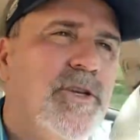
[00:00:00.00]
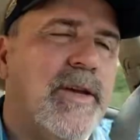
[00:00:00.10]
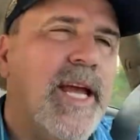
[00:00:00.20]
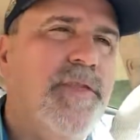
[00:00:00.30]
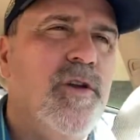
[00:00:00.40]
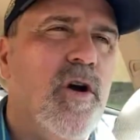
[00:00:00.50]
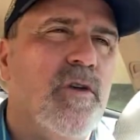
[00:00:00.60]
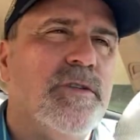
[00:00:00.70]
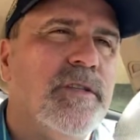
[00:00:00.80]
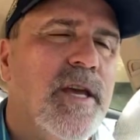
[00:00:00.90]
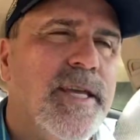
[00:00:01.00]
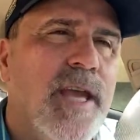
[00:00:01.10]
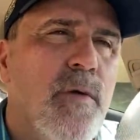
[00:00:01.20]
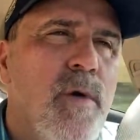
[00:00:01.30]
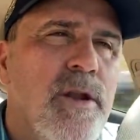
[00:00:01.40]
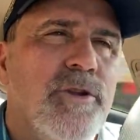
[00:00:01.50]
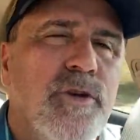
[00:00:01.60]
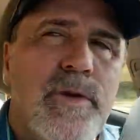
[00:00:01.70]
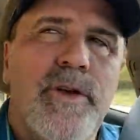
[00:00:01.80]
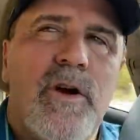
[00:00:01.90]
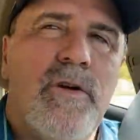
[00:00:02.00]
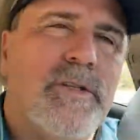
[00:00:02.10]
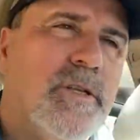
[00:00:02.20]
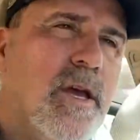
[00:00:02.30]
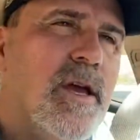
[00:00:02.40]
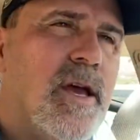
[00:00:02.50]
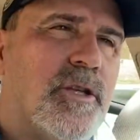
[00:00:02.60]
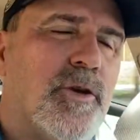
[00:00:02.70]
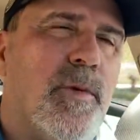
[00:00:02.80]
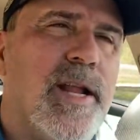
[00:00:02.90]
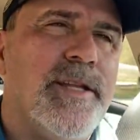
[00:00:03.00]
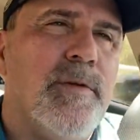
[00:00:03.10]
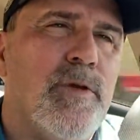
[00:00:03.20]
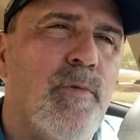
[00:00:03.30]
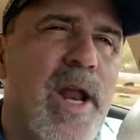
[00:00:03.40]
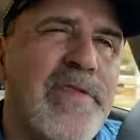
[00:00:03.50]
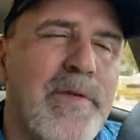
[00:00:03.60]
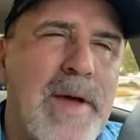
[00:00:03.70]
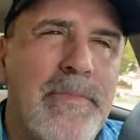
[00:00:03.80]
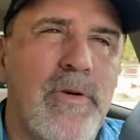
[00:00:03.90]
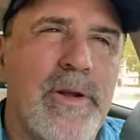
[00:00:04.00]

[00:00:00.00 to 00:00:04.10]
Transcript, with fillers: get those, get one or two of those. So what I did with one of them, I put